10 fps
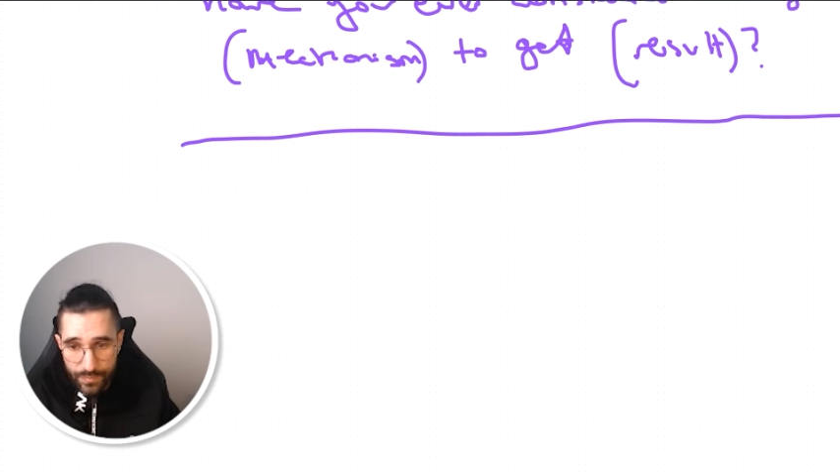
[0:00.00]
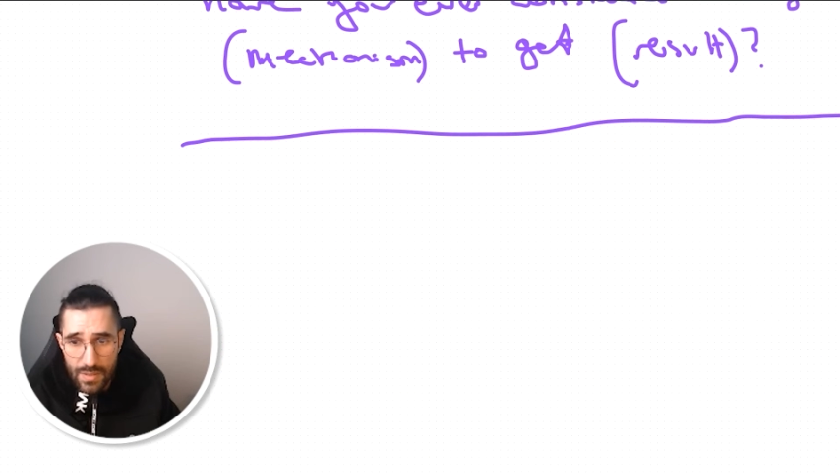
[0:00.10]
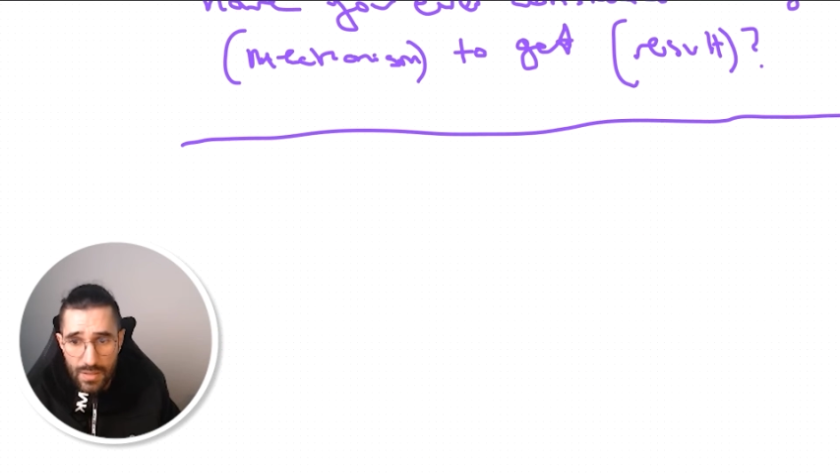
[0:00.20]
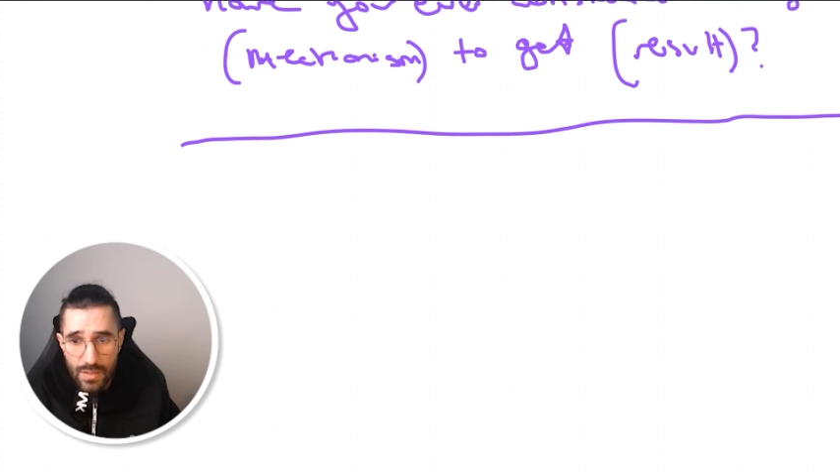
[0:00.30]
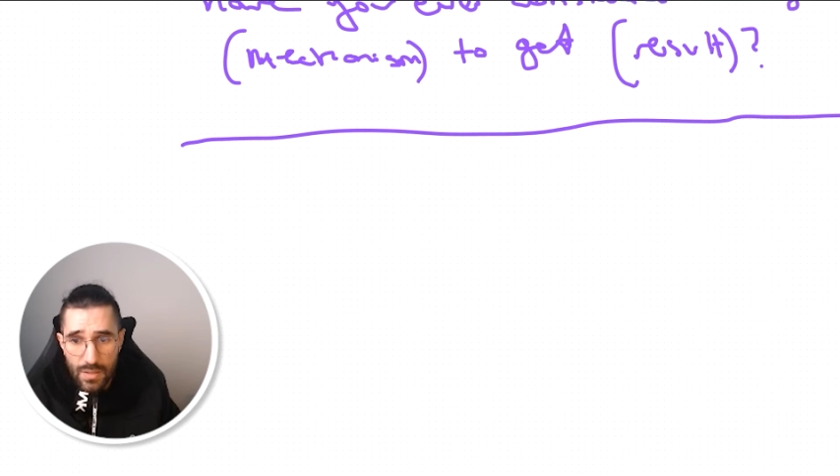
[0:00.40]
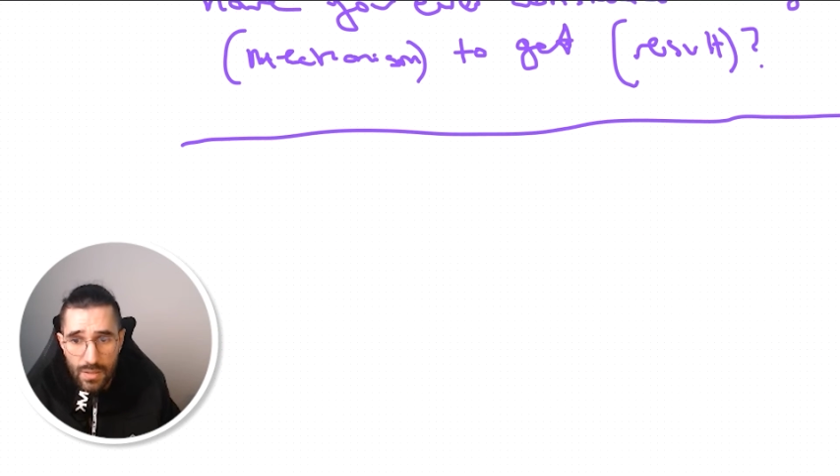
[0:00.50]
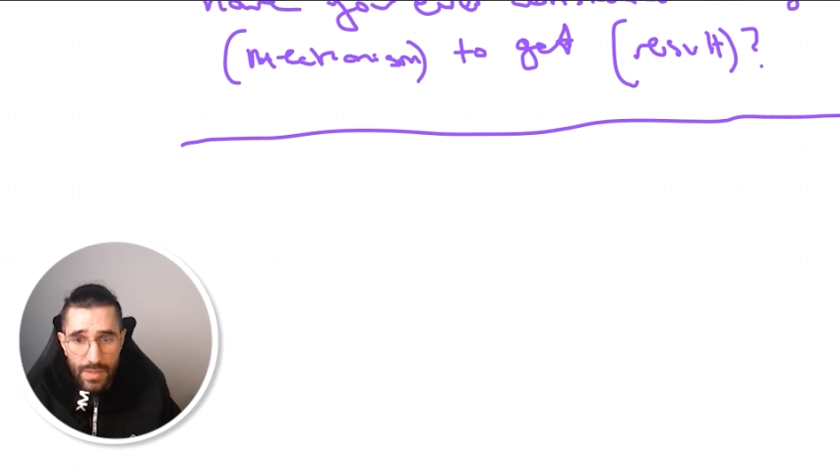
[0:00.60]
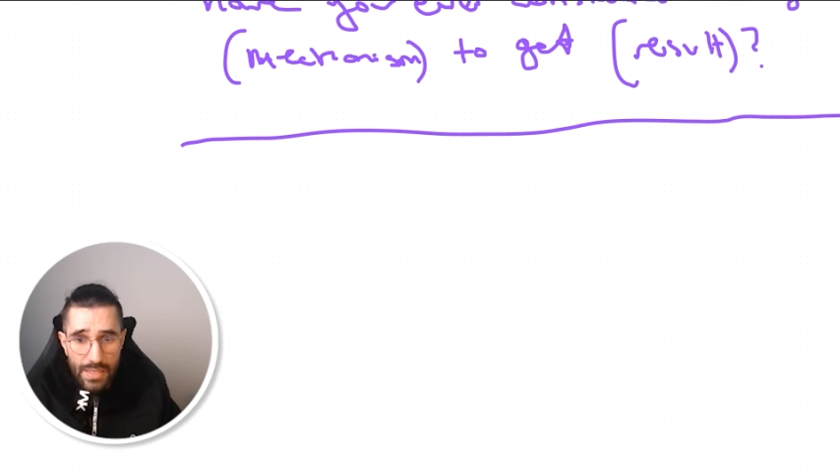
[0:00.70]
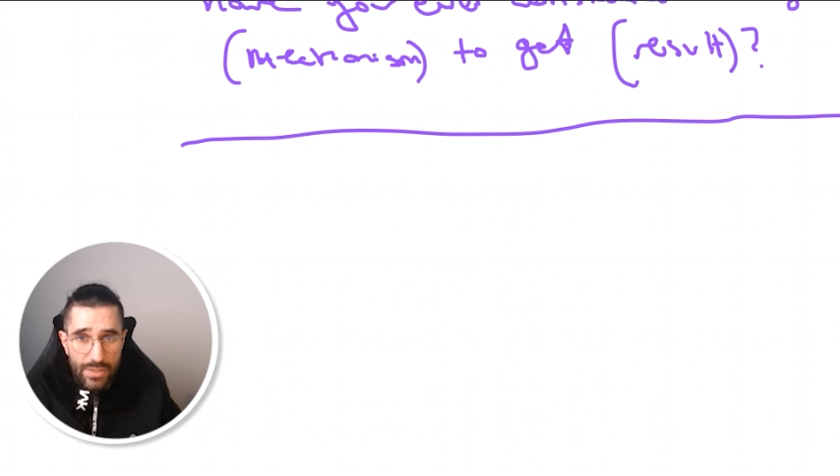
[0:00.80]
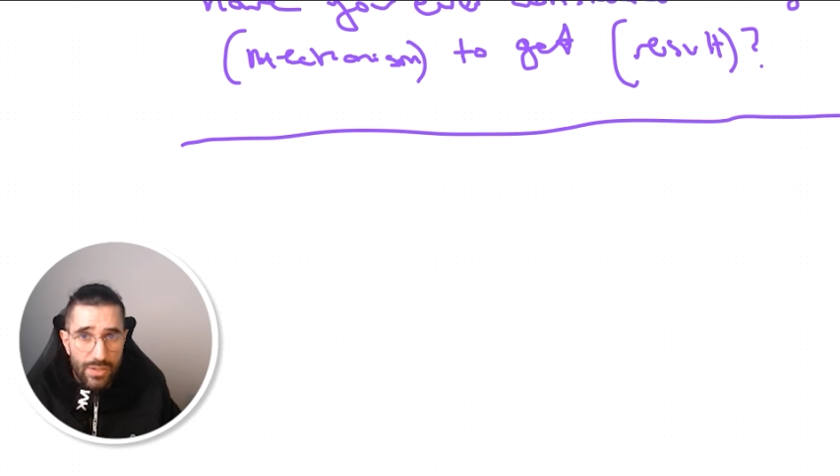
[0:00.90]
and
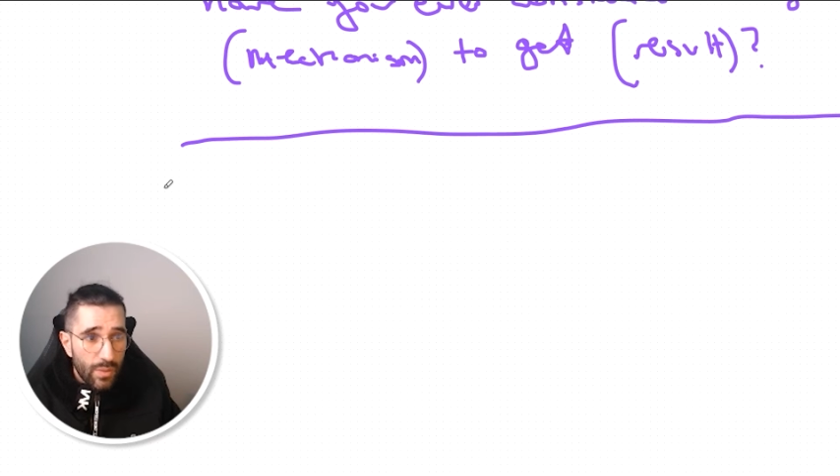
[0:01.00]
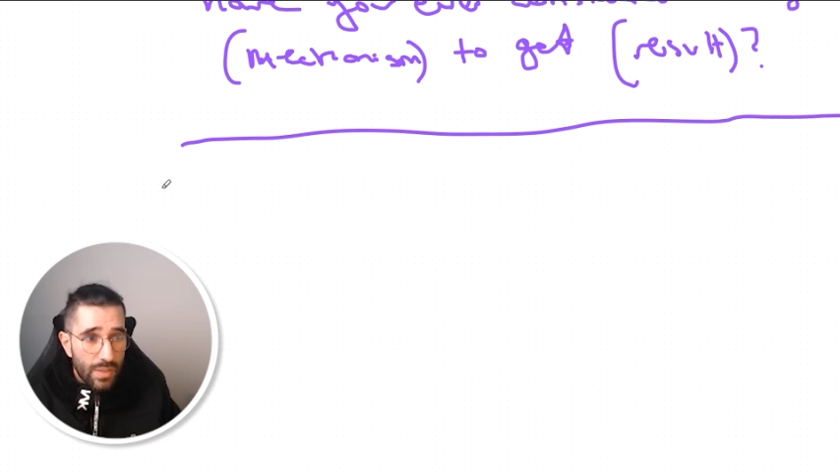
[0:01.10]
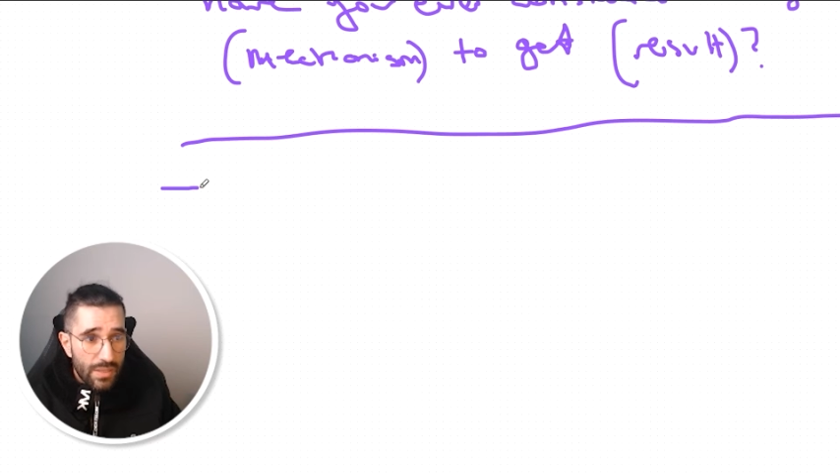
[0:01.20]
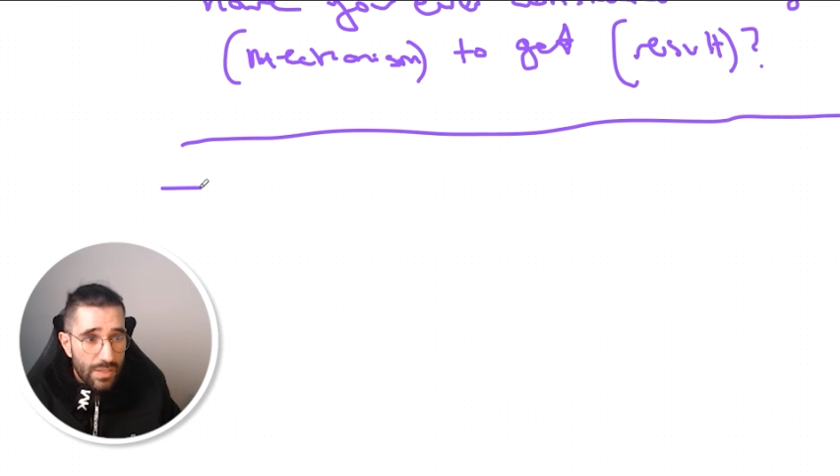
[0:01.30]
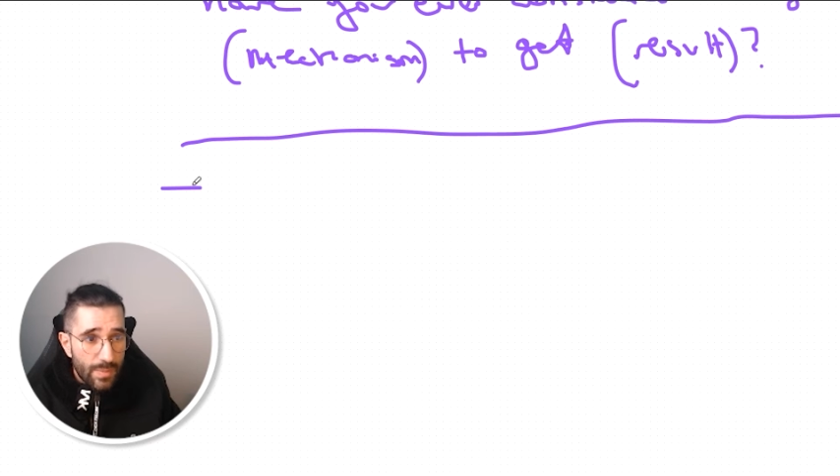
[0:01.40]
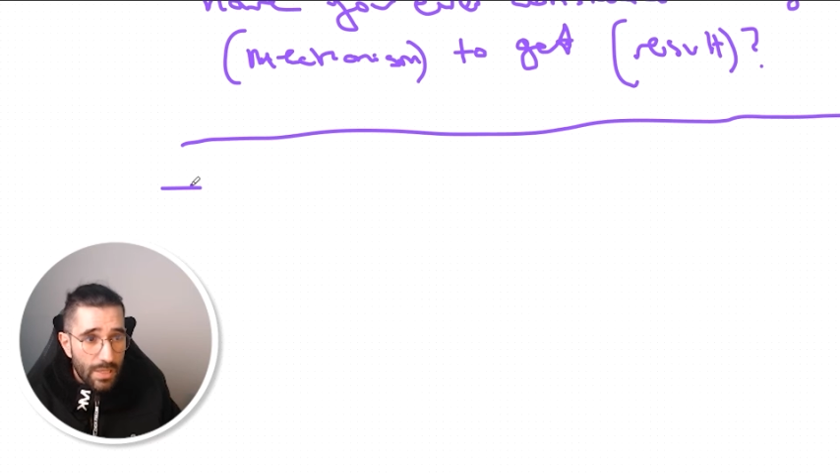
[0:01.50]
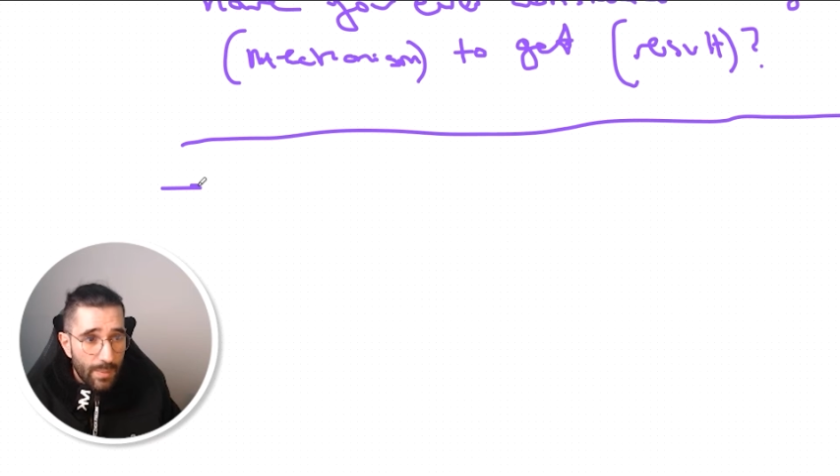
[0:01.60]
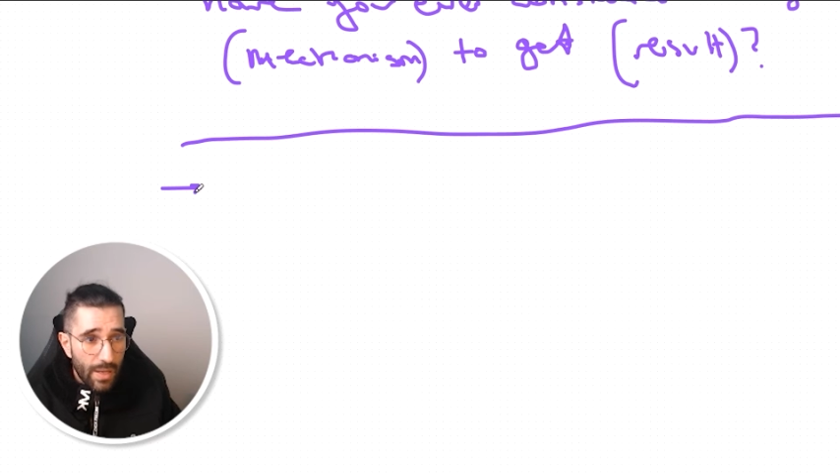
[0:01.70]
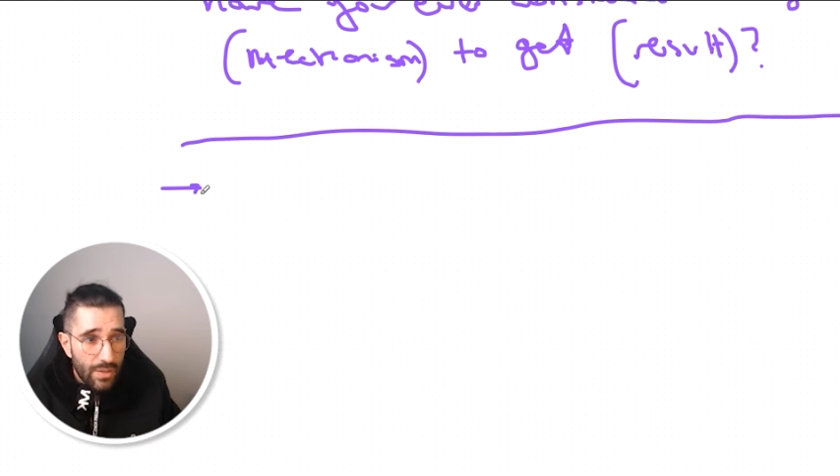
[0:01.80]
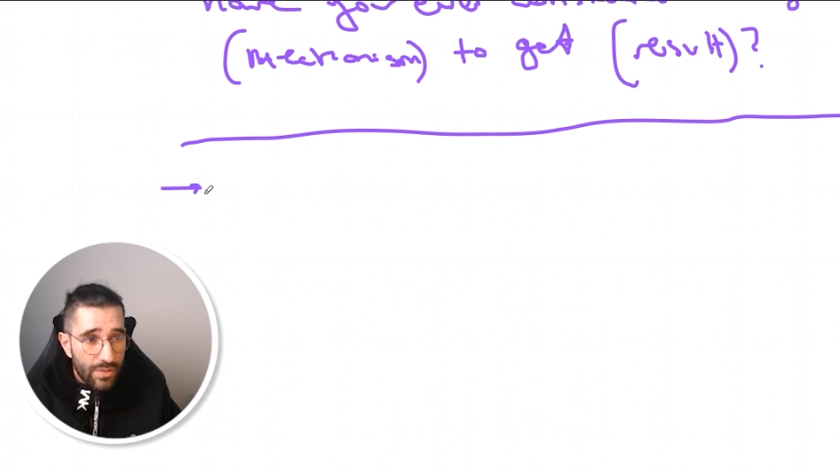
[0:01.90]
there's one thing we need to
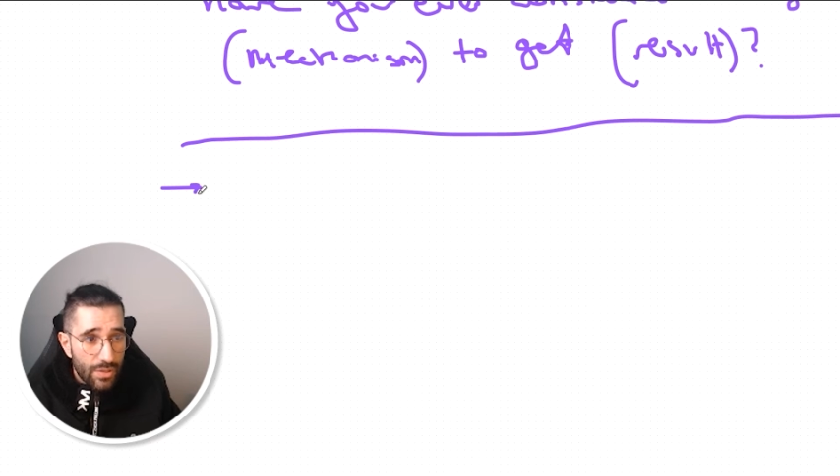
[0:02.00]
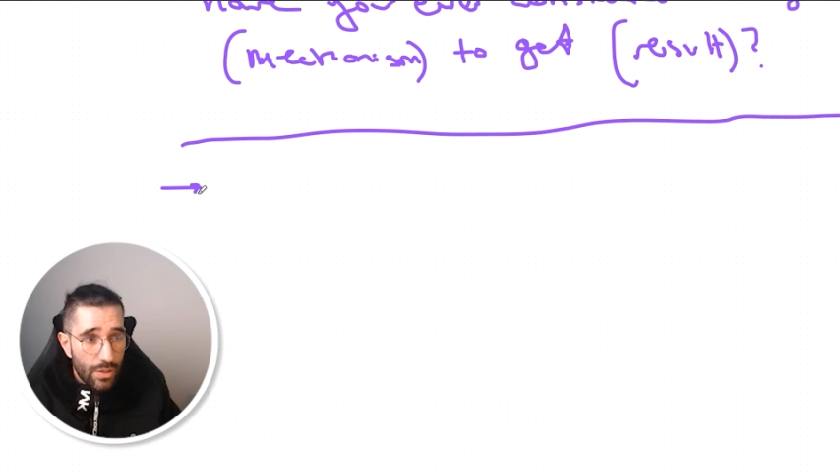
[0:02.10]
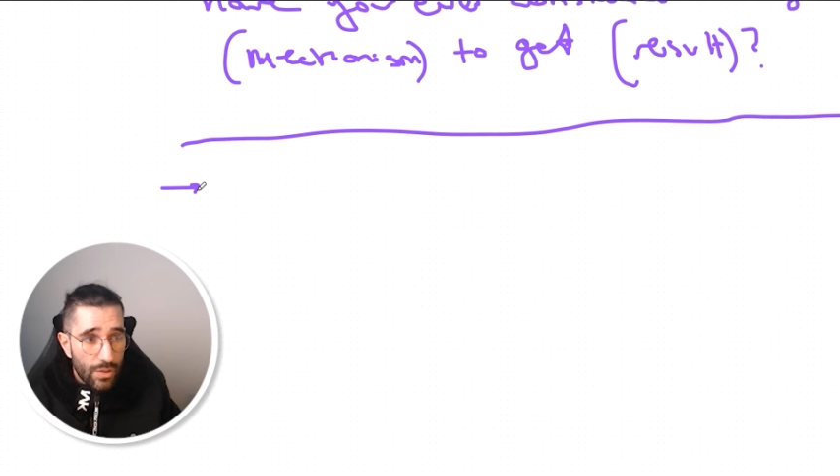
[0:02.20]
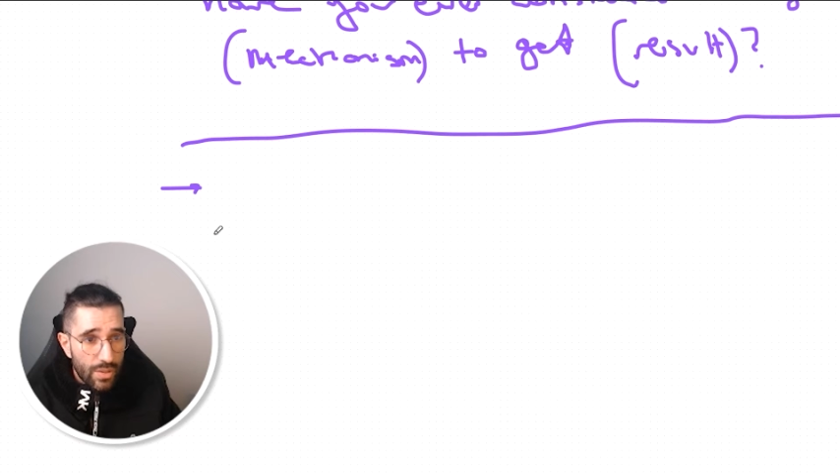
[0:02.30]
speak about,